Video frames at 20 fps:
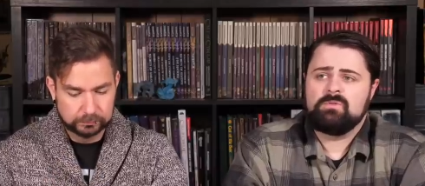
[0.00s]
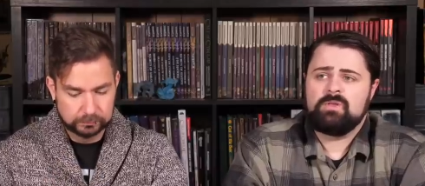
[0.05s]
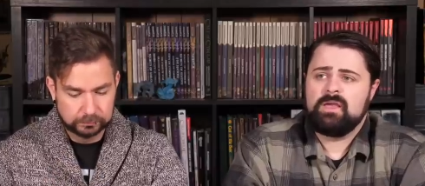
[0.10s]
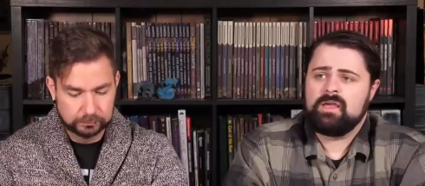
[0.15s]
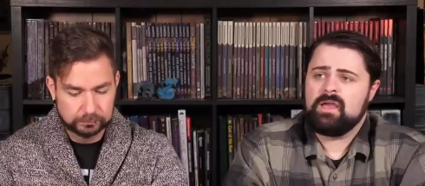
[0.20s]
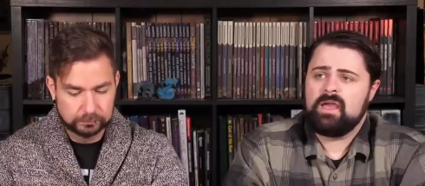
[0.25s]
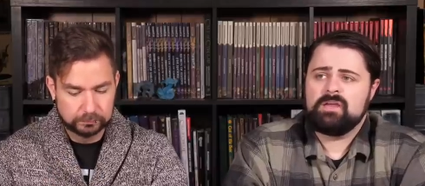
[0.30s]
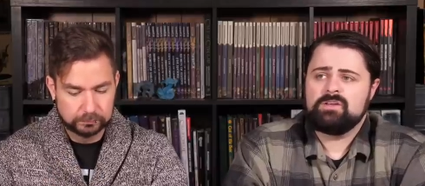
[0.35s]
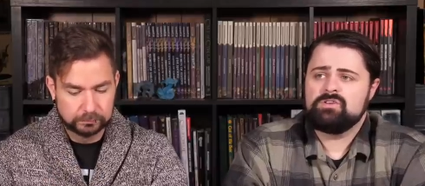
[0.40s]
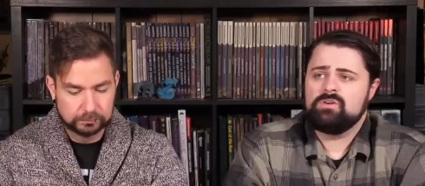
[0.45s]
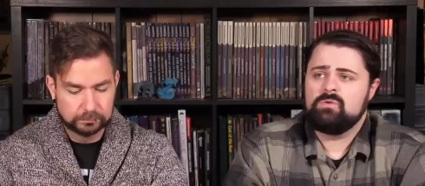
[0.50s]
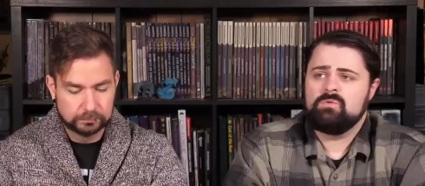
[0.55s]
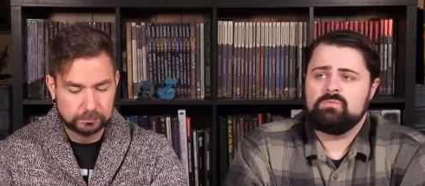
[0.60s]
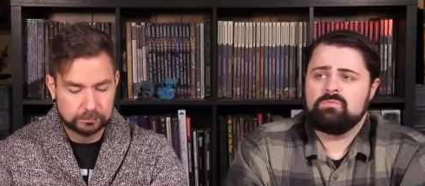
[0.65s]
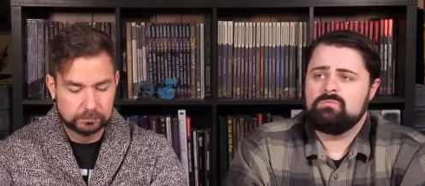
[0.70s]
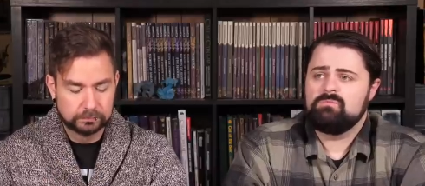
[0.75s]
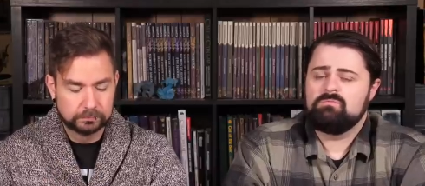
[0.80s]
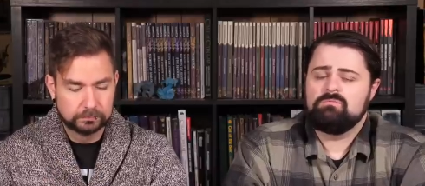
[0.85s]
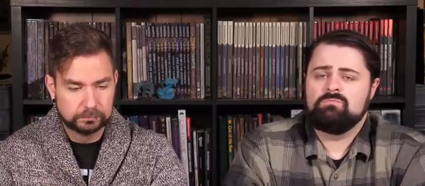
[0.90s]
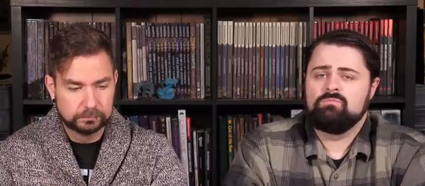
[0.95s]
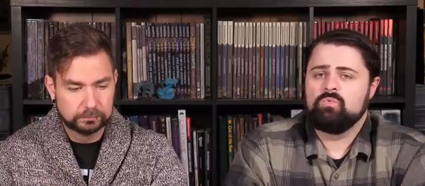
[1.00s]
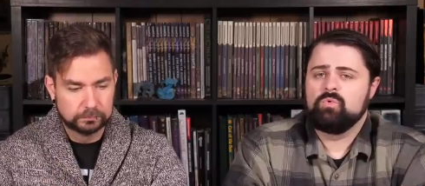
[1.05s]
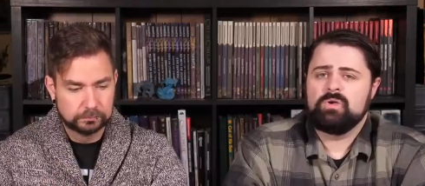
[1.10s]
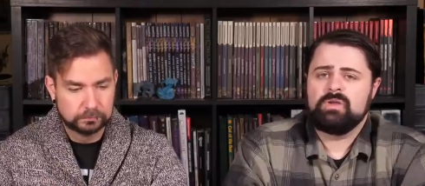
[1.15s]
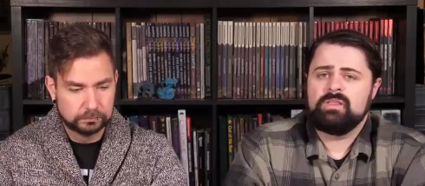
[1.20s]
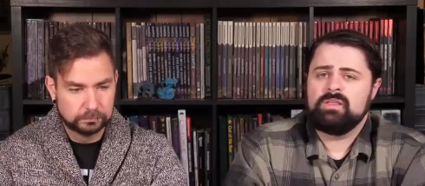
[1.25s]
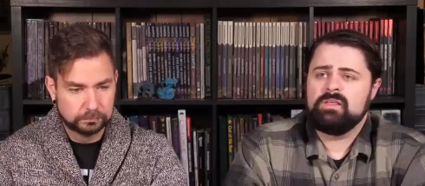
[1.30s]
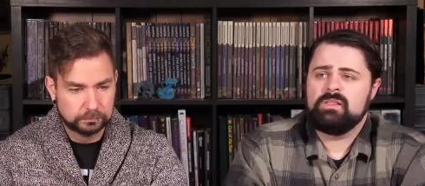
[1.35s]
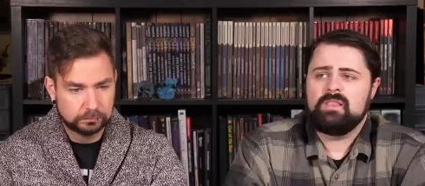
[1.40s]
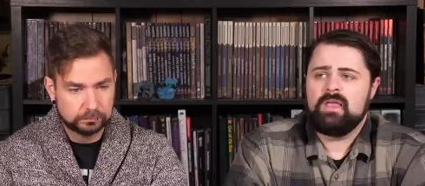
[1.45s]
Speaker 1: Like, I don't
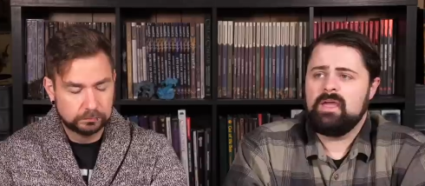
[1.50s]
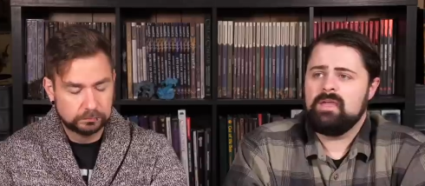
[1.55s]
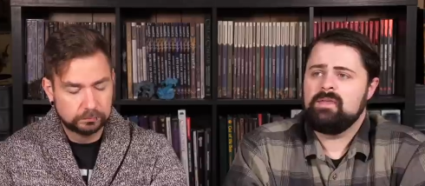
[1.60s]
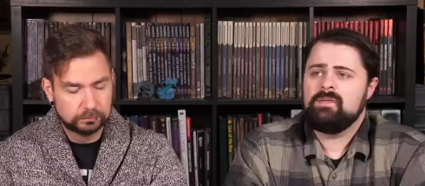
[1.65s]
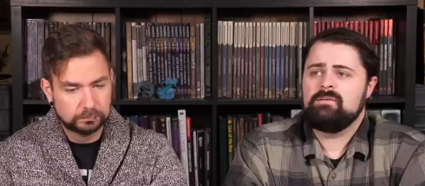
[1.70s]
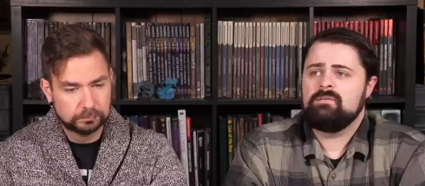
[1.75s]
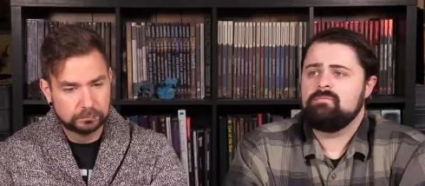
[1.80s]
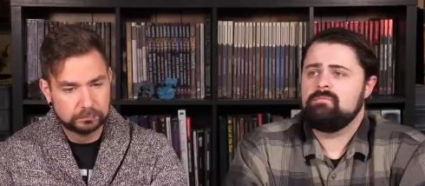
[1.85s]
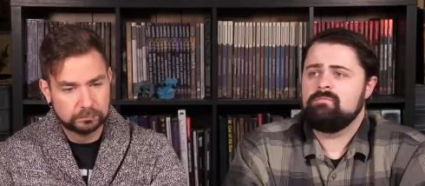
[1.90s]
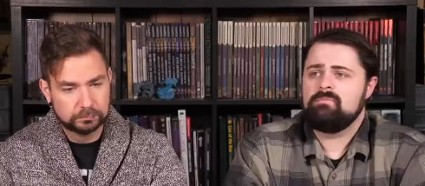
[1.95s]
really like